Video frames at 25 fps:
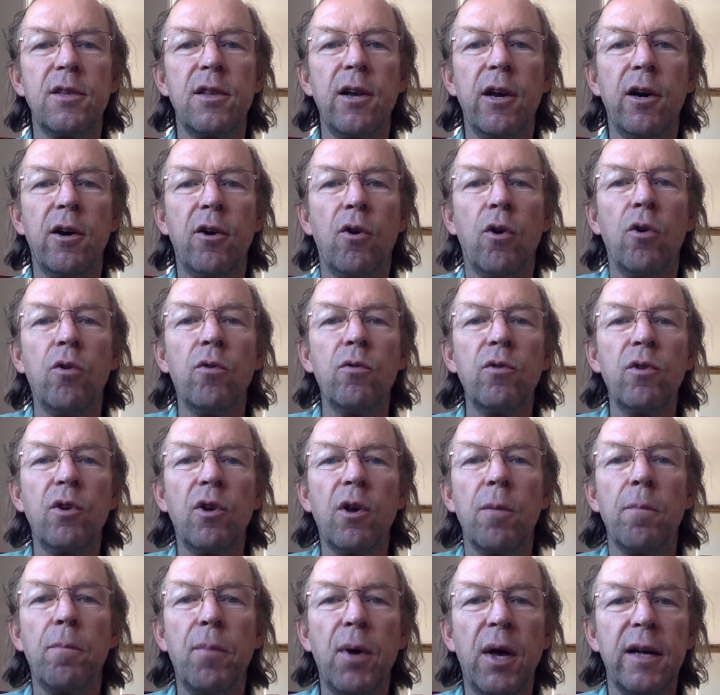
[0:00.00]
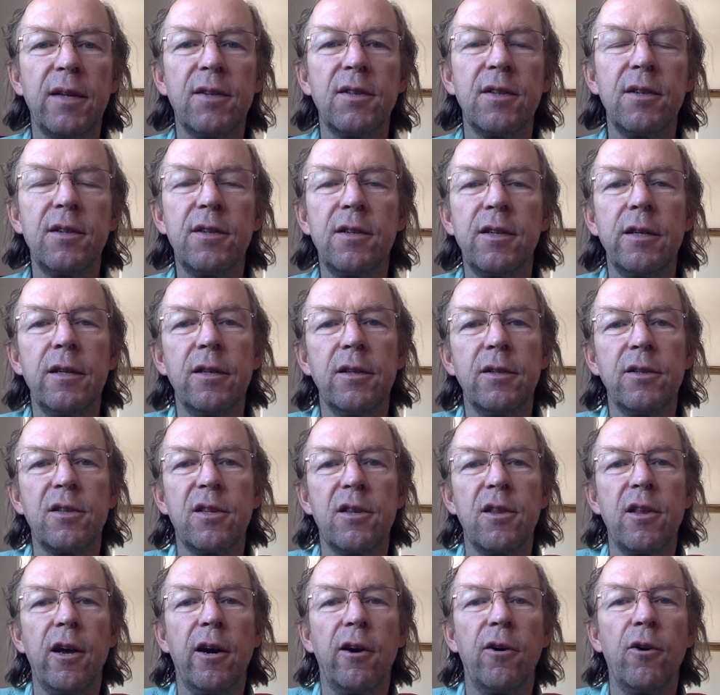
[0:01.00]
their own capacities,
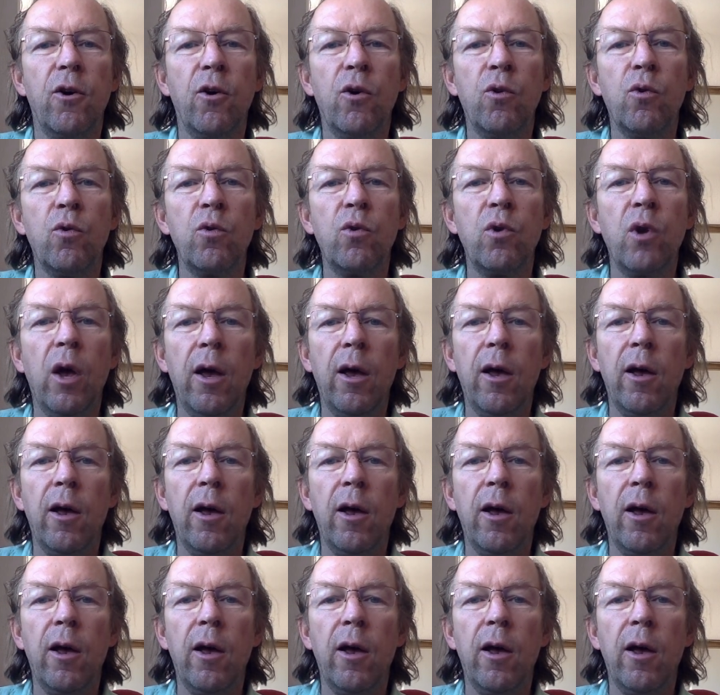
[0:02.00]
their own